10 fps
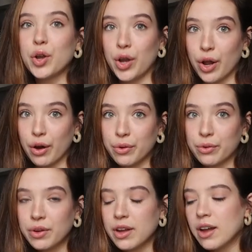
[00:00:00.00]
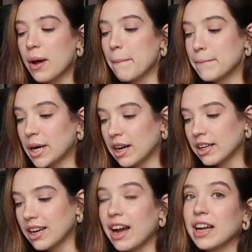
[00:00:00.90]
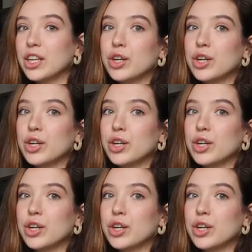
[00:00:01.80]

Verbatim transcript: No, but I